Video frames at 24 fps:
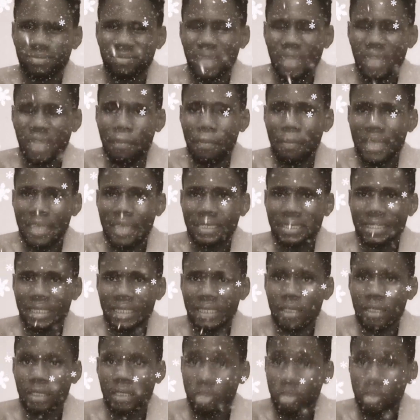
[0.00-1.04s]

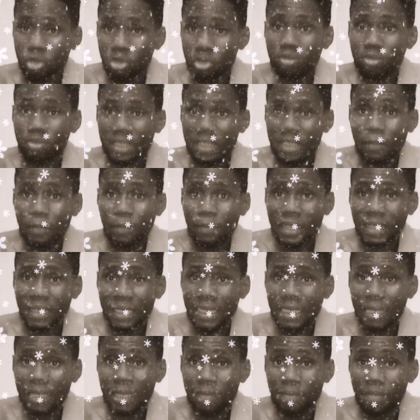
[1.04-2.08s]
medicine, you will still partake
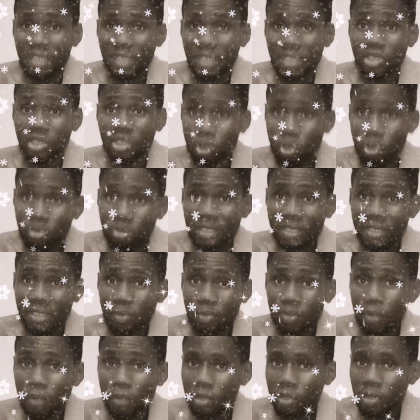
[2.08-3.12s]
in medicine, you will still be
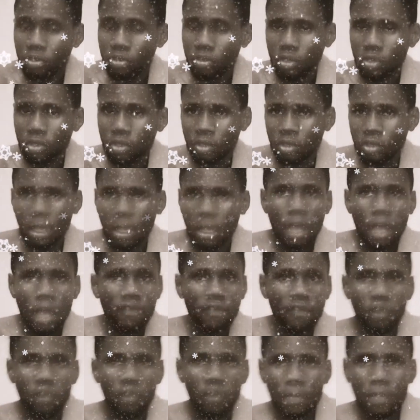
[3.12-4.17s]
a medical doctor.
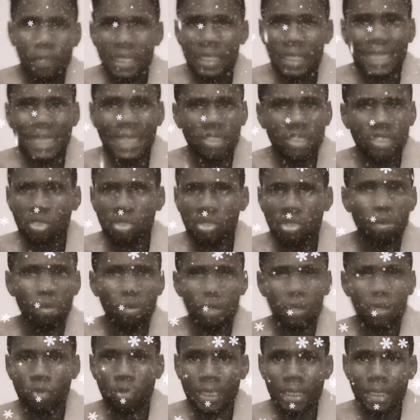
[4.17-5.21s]
For me, that's not a
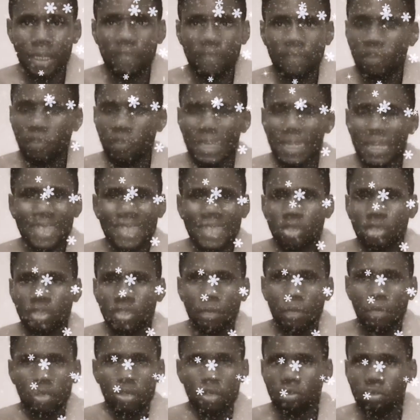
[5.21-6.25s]
win-win. For me, that's not a
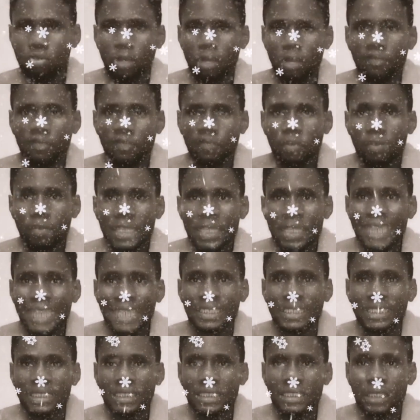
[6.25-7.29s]
middle ground. For me, that
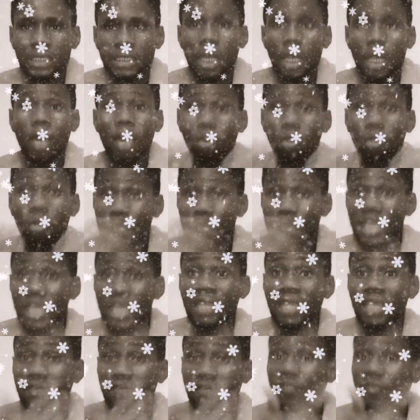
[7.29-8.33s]
is win
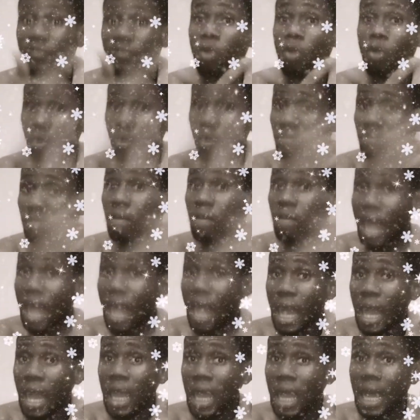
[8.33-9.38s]
for
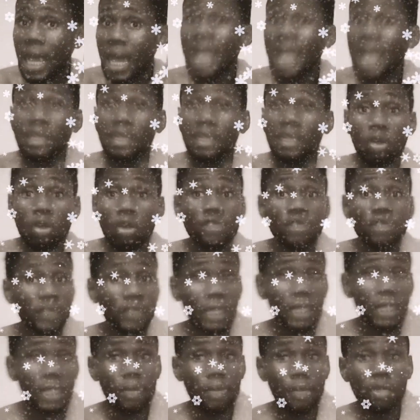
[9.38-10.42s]
her and loss for
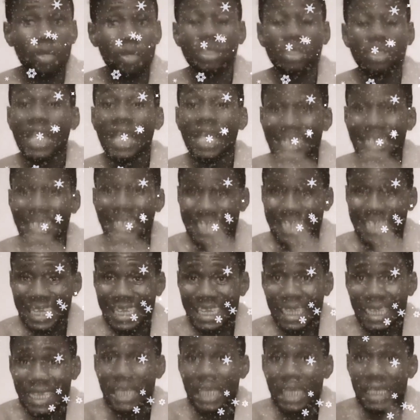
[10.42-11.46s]
Dele, because
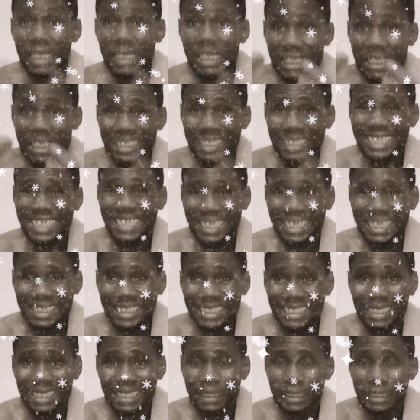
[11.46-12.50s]
Dele is
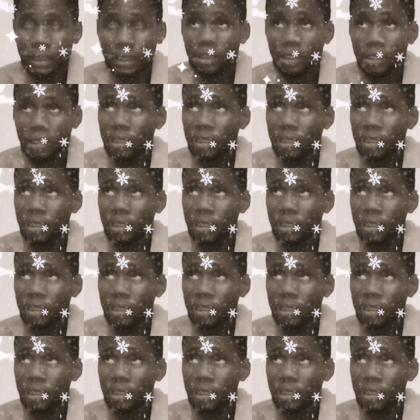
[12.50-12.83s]
getting